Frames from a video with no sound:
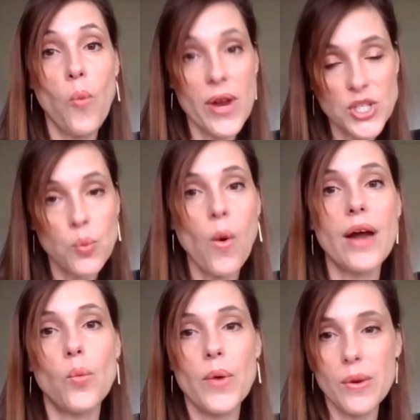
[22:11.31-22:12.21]
which
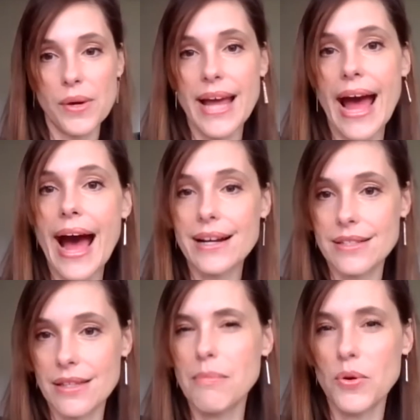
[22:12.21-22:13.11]
one we would
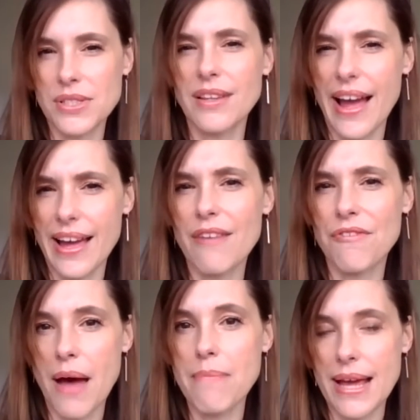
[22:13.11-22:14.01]
act the most like,
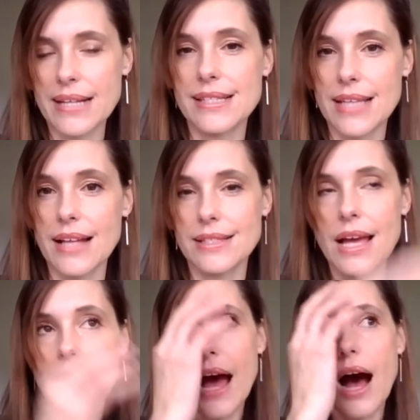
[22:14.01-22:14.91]
if that makes sense.